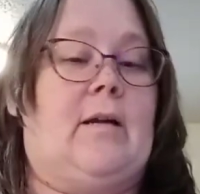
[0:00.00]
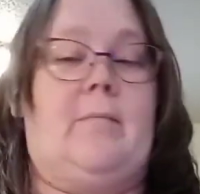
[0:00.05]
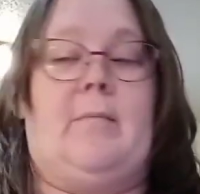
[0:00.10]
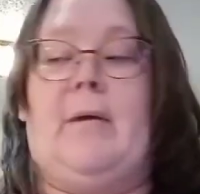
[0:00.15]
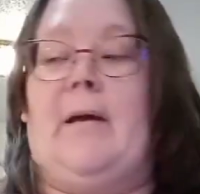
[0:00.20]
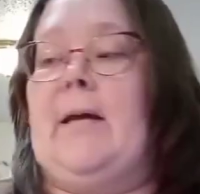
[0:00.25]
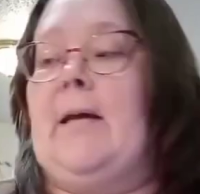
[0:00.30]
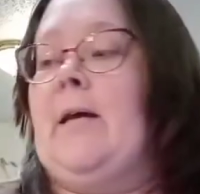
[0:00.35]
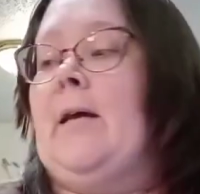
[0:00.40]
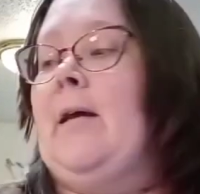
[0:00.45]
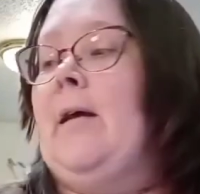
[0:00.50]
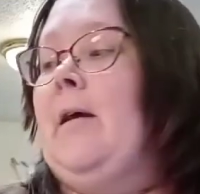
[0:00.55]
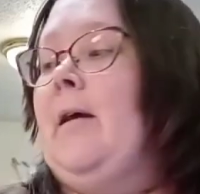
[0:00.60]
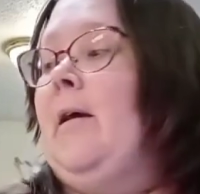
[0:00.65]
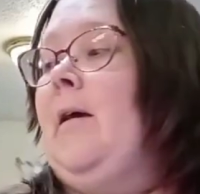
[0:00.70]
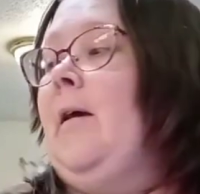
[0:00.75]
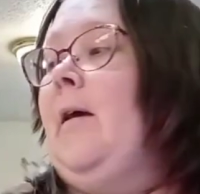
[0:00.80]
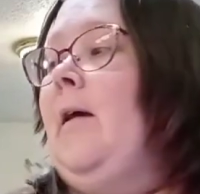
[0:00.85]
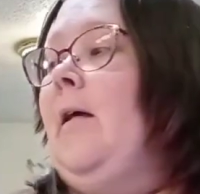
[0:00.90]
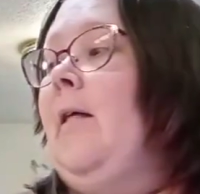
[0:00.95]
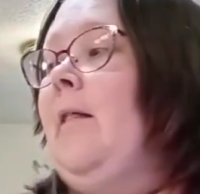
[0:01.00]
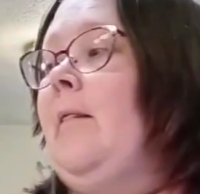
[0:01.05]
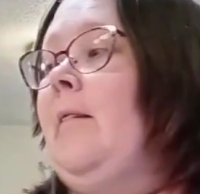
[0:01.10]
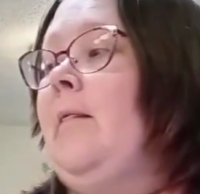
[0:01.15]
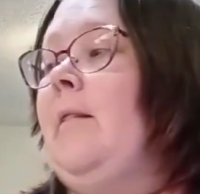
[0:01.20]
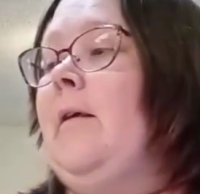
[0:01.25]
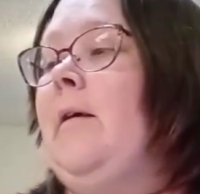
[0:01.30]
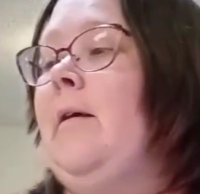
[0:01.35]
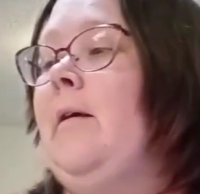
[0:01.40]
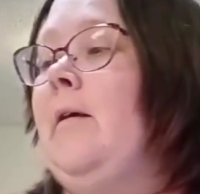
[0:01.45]
to make
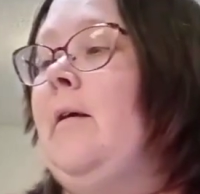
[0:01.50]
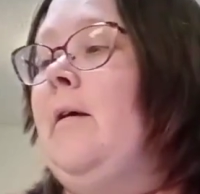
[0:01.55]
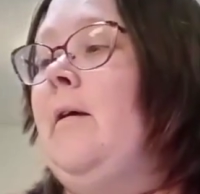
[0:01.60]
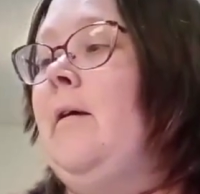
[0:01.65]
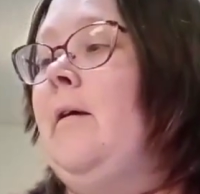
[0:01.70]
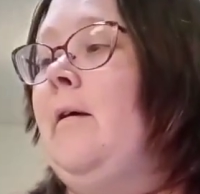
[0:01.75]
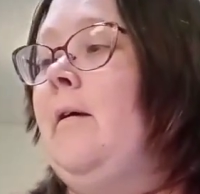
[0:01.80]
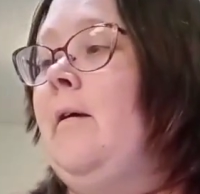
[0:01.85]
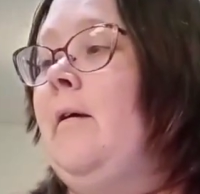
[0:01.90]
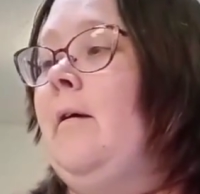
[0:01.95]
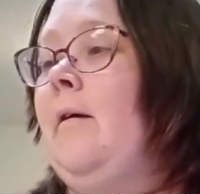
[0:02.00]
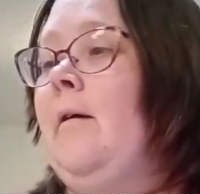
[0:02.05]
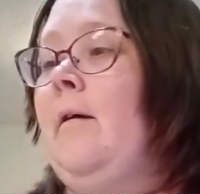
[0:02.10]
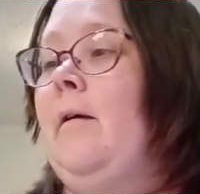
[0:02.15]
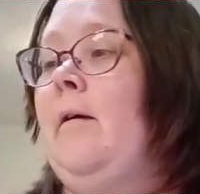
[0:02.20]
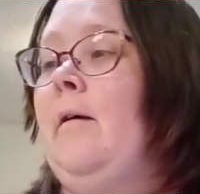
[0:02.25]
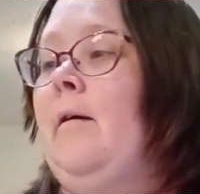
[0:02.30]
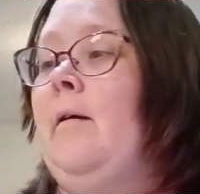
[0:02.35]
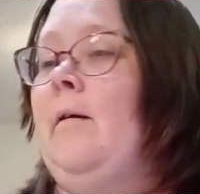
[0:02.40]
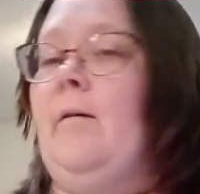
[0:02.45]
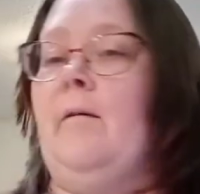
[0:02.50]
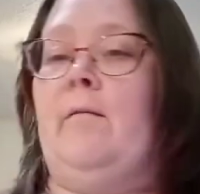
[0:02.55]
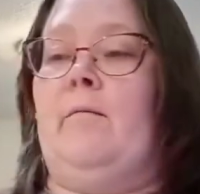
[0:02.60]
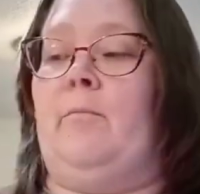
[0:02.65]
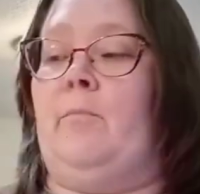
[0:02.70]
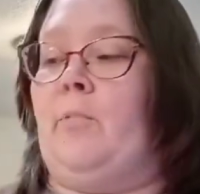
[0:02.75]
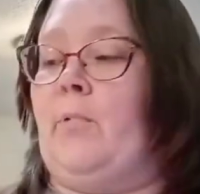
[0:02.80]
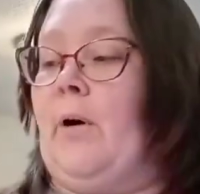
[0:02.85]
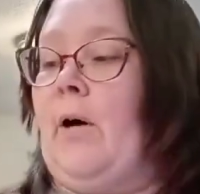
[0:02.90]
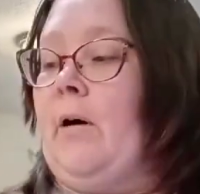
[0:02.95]
the
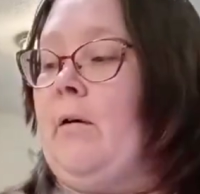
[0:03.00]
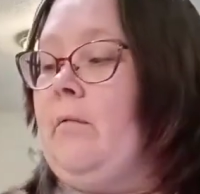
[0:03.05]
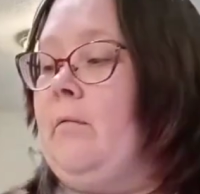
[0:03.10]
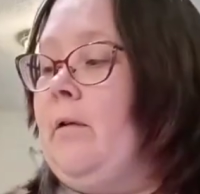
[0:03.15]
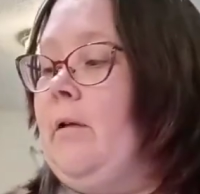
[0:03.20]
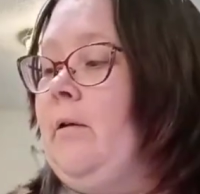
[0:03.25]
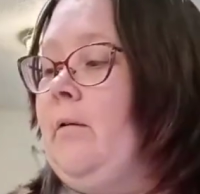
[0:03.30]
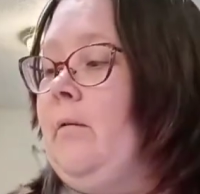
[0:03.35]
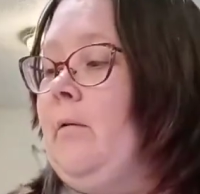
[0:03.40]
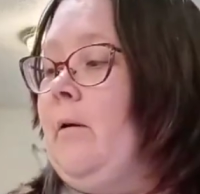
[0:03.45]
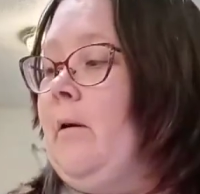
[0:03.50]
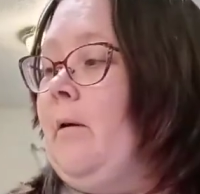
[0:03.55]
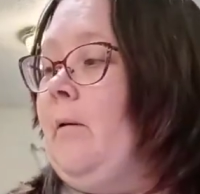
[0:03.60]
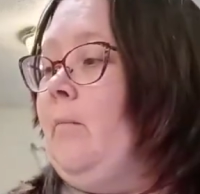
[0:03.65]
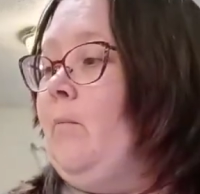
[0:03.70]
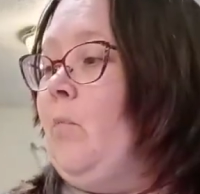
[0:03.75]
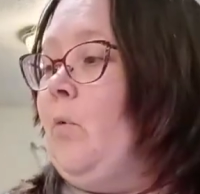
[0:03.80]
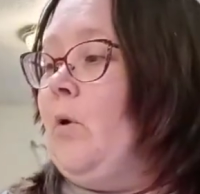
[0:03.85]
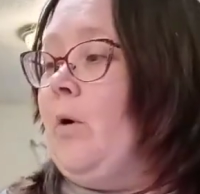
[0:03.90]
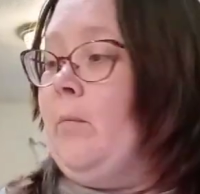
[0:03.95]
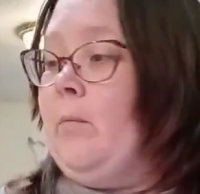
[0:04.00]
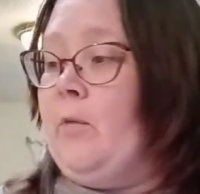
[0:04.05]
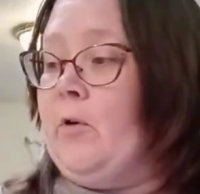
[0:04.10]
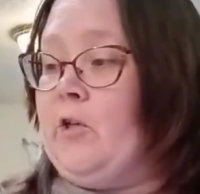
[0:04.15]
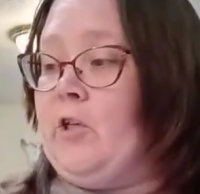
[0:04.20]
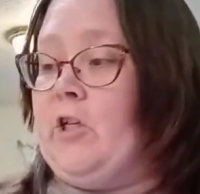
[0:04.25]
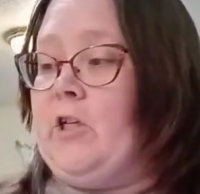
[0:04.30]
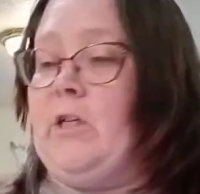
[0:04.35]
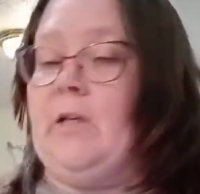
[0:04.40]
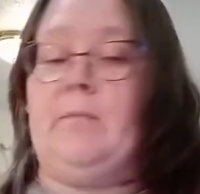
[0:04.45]
broccoli more
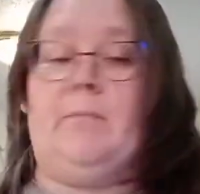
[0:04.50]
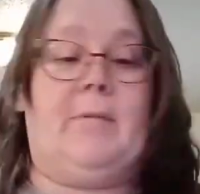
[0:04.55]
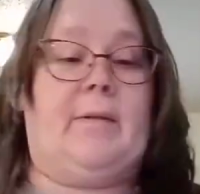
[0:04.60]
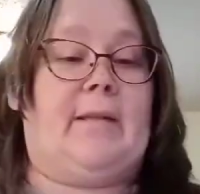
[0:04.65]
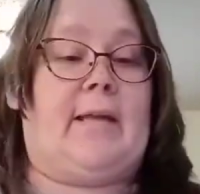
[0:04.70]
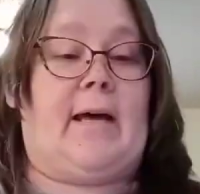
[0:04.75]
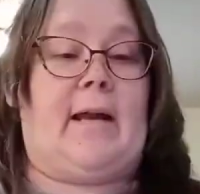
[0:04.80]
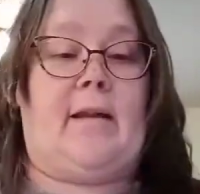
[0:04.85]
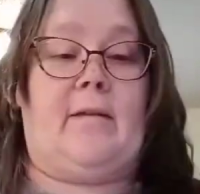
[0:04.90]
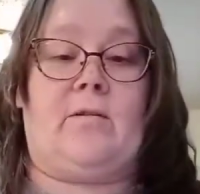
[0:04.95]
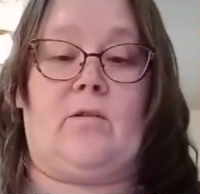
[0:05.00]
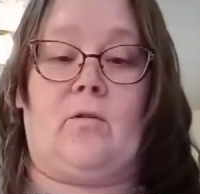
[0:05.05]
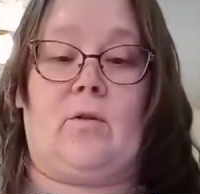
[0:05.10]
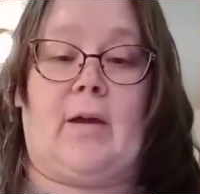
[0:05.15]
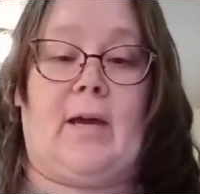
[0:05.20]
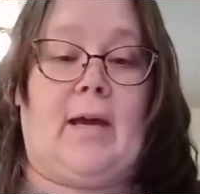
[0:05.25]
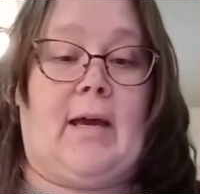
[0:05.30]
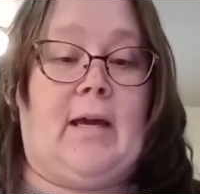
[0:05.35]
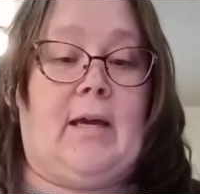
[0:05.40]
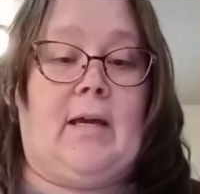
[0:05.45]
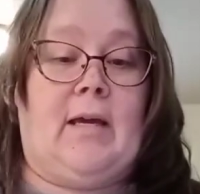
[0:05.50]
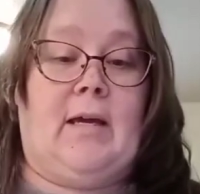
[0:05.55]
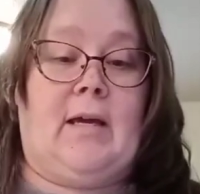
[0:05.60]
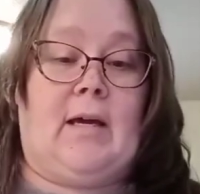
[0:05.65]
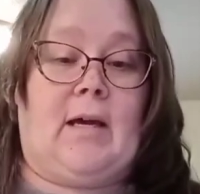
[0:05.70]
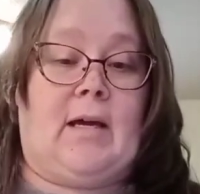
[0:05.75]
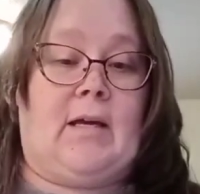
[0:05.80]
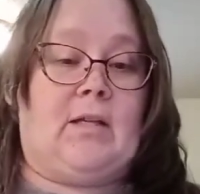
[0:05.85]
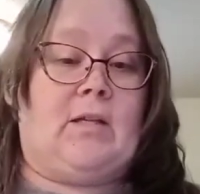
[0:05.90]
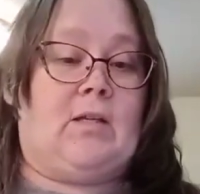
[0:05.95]
mushy, but that is okay
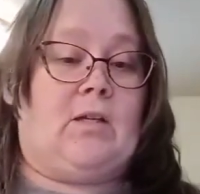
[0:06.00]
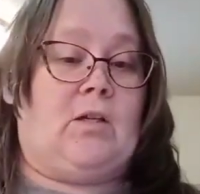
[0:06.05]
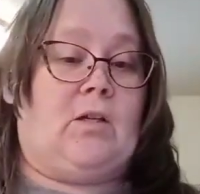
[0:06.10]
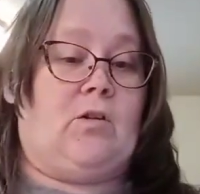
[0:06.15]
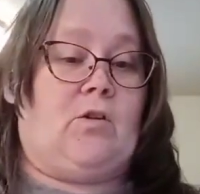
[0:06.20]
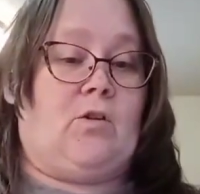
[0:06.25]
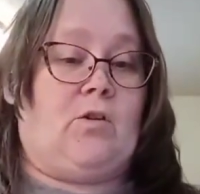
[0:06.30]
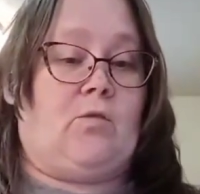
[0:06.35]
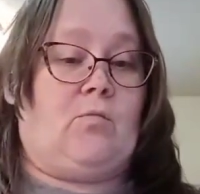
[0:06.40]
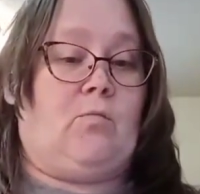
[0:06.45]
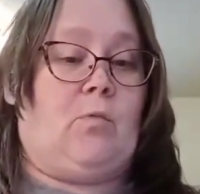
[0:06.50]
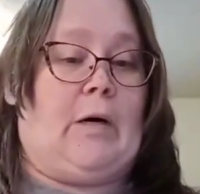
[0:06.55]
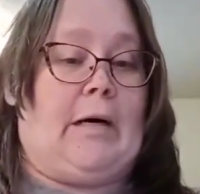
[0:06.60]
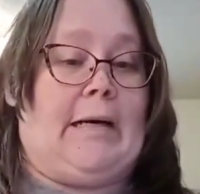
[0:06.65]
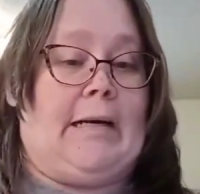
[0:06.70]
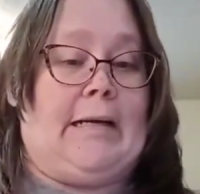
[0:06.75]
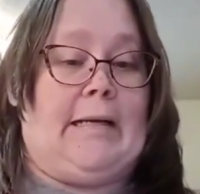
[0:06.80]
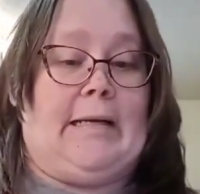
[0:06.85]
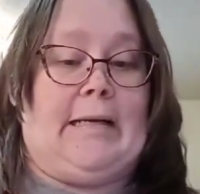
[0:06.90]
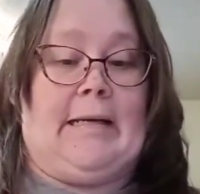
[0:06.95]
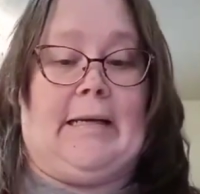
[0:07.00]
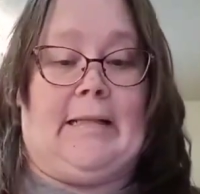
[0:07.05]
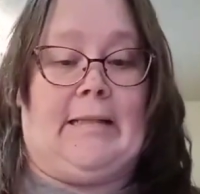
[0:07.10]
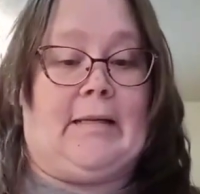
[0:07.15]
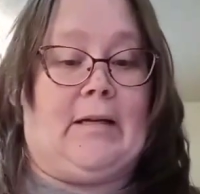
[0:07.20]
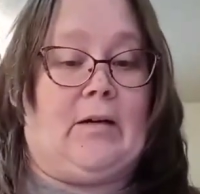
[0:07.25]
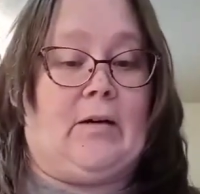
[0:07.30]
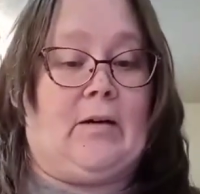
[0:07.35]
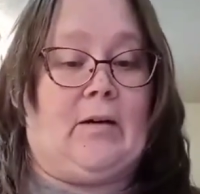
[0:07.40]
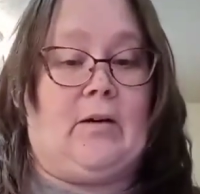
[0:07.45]
because you just want it in
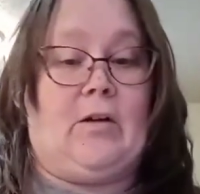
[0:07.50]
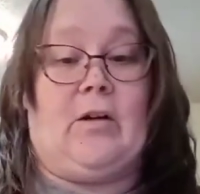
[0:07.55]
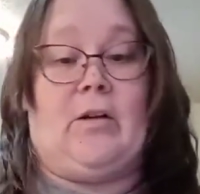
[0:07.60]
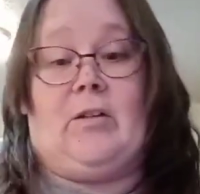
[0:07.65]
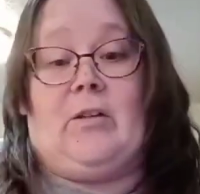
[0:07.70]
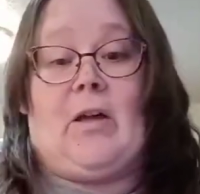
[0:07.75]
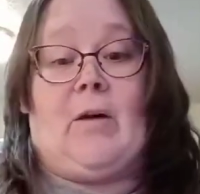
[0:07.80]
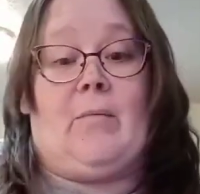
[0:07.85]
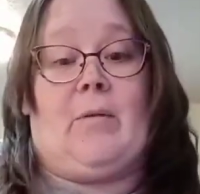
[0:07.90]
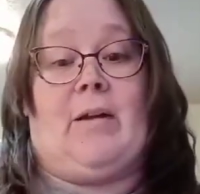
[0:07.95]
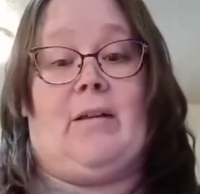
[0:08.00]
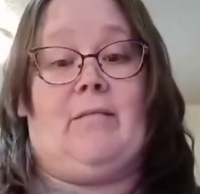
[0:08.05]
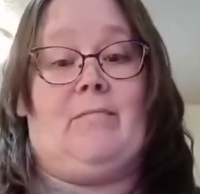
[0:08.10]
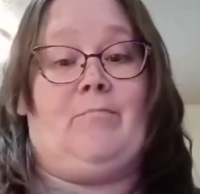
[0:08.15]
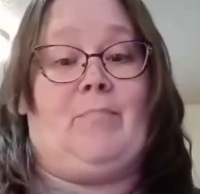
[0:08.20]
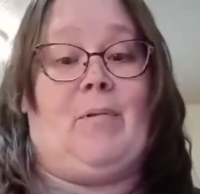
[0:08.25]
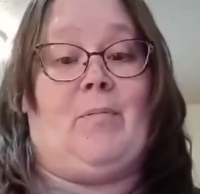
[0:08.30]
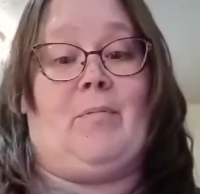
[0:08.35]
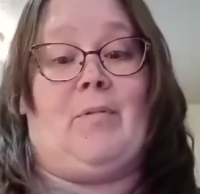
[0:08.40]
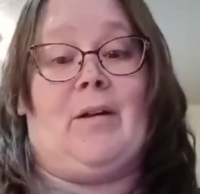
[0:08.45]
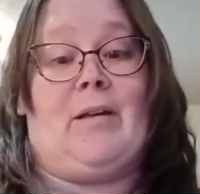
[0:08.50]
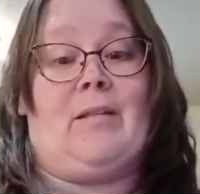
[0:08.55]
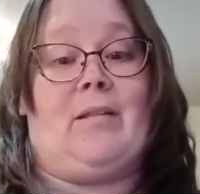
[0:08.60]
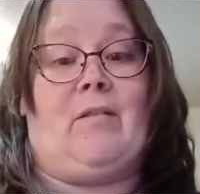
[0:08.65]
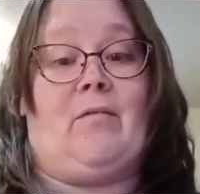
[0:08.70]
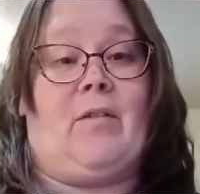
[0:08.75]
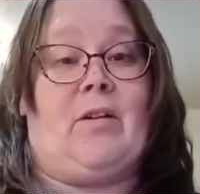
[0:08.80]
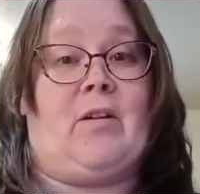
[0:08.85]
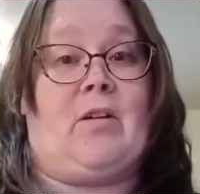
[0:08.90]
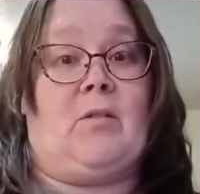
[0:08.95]
there. That way people get
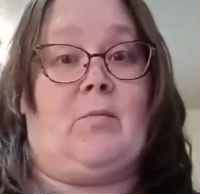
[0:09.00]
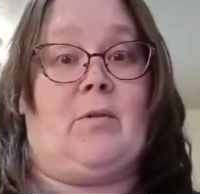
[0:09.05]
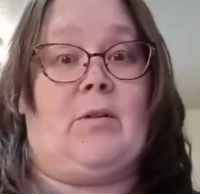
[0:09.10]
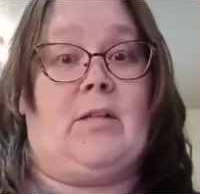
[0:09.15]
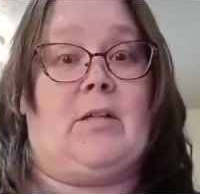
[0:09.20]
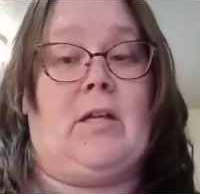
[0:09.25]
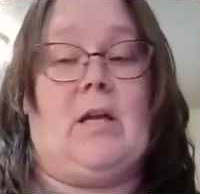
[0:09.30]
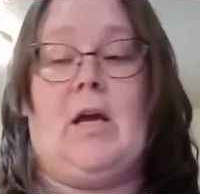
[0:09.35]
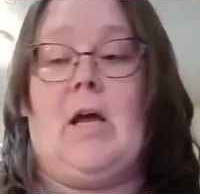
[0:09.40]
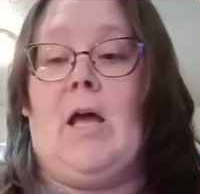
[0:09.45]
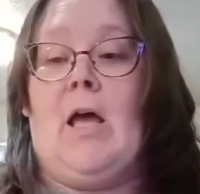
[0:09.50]
their vegetables.